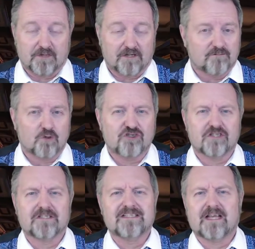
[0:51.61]
but
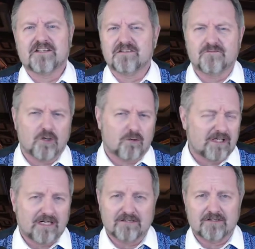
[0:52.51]
unfortunately, that's
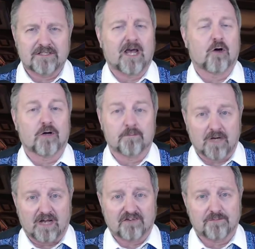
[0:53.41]
infuriatingly now
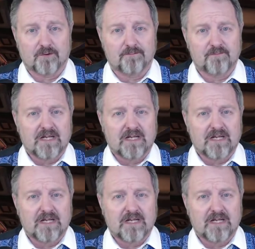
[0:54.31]
impossible.